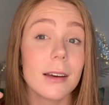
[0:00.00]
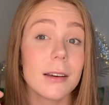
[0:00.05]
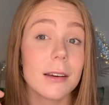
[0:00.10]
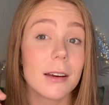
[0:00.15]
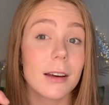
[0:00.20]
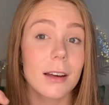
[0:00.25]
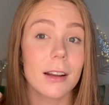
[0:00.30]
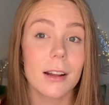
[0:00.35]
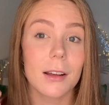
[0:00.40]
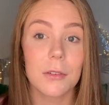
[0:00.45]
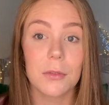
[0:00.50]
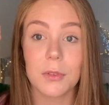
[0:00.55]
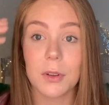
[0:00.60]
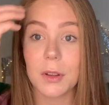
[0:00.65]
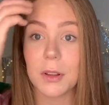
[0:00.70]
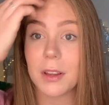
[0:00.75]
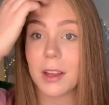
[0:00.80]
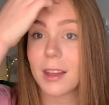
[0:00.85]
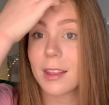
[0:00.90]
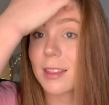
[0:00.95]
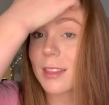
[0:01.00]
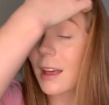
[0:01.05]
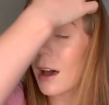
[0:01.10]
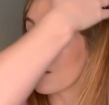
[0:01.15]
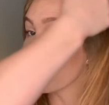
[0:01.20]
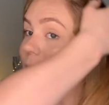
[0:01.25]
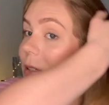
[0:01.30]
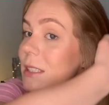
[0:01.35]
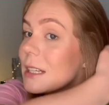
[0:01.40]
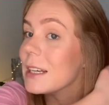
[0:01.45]
and I feel like that
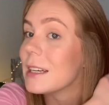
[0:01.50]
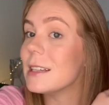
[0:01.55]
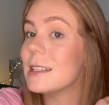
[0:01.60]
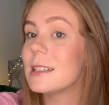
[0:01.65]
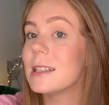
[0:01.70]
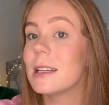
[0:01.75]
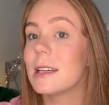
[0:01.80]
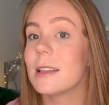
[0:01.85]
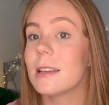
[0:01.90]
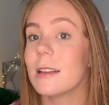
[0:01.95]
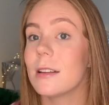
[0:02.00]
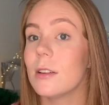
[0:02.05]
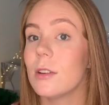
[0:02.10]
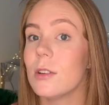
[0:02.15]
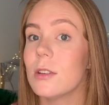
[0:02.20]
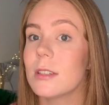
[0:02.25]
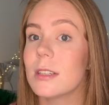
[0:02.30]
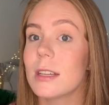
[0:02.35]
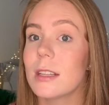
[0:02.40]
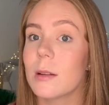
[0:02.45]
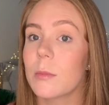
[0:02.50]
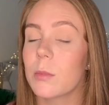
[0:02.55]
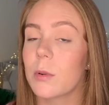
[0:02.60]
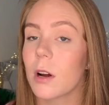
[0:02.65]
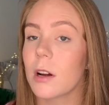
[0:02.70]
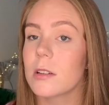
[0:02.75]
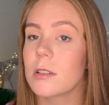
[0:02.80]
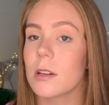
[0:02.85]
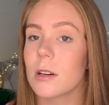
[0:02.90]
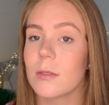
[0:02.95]
was easier than using the
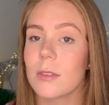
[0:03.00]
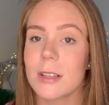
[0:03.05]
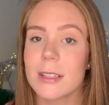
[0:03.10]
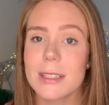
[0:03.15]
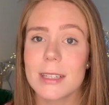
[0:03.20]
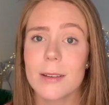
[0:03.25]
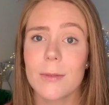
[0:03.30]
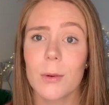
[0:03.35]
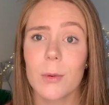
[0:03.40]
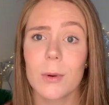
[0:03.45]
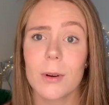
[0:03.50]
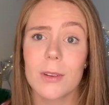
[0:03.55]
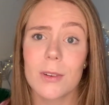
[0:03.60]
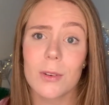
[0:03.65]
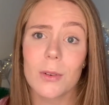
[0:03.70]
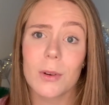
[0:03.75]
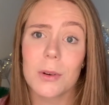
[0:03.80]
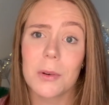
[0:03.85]
brush. Obviously, if you want to do